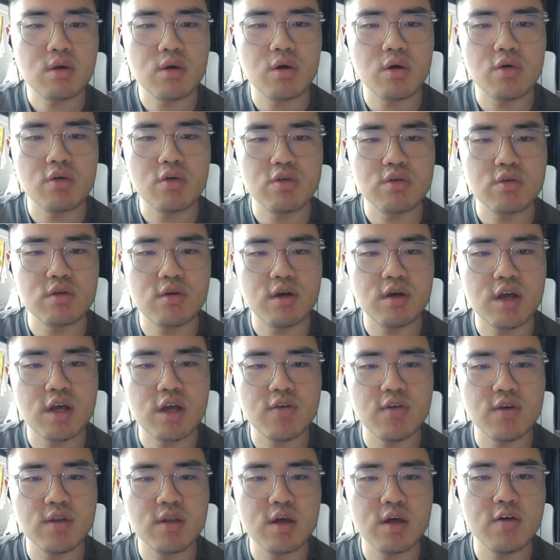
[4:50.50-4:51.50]
growth
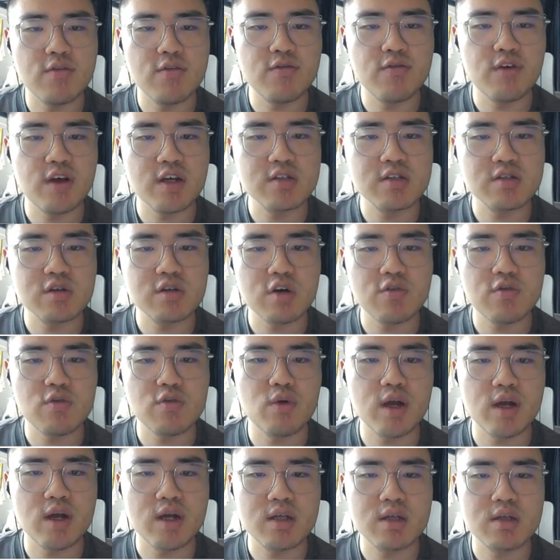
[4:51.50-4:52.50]
even in the face of
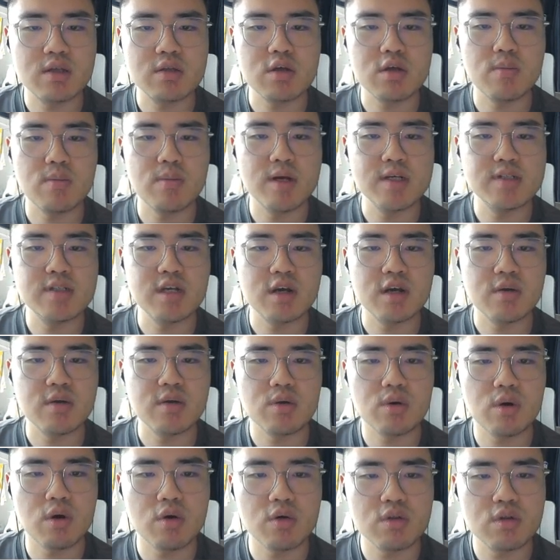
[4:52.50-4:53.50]
weak domestic
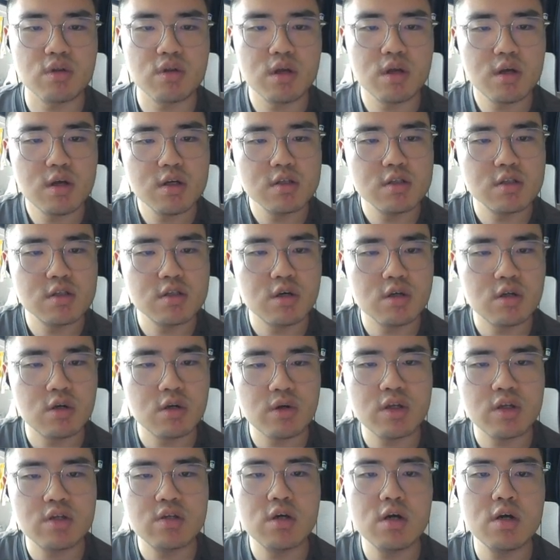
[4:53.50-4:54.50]
growth. So the
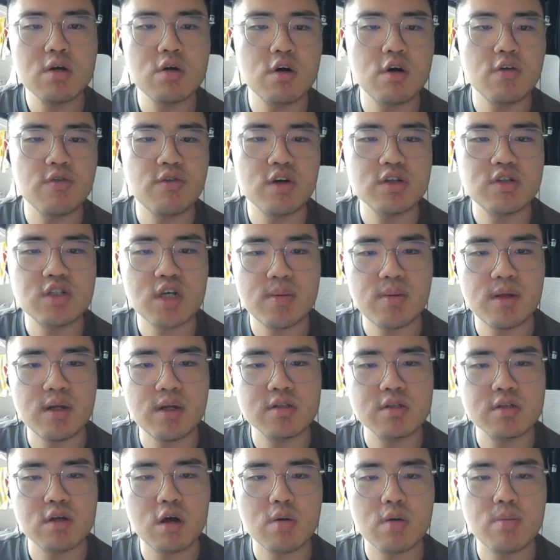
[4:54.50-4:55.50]
return of the
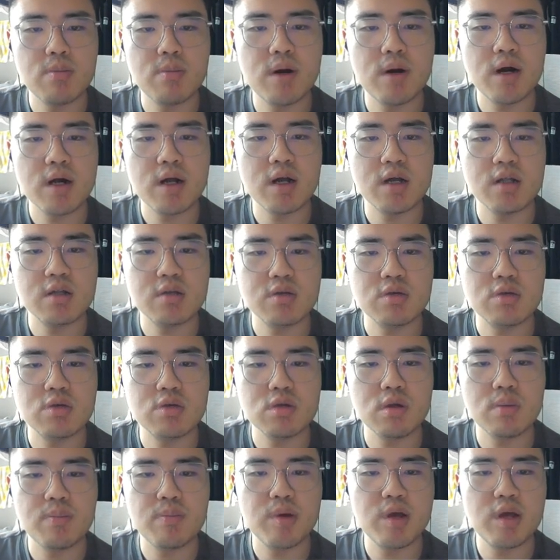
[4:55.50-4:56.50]
Japanese stock market to
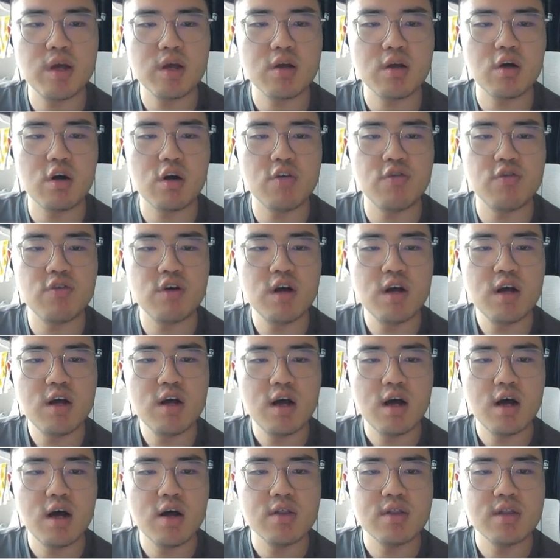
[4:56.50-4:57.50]
the peak of
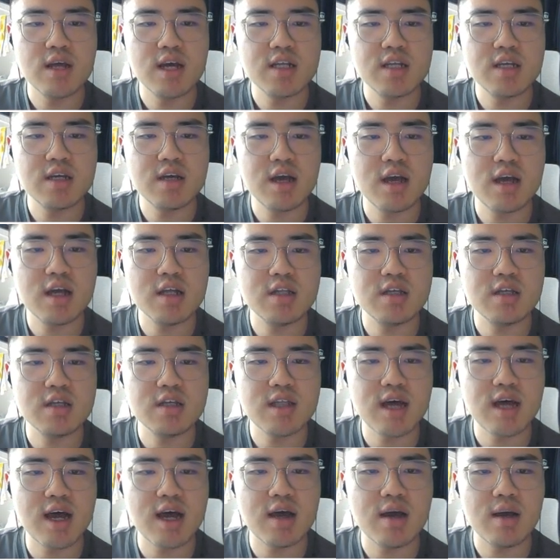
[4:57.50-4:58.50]

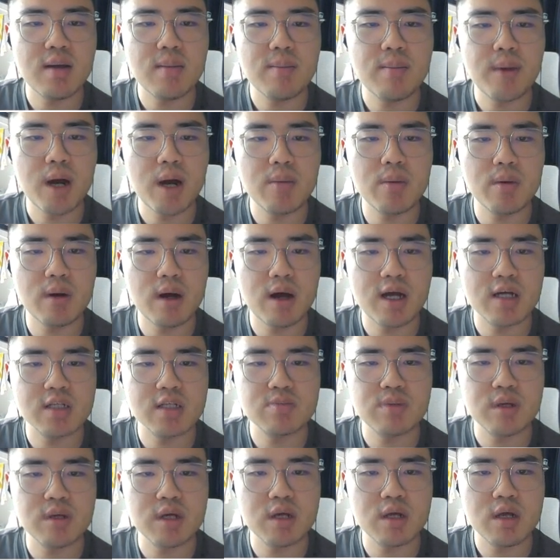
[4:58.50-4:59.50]
1989 bubble
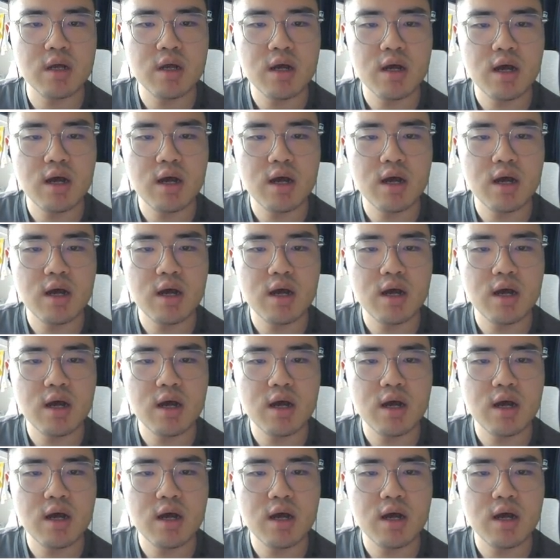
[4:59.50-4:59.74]
has been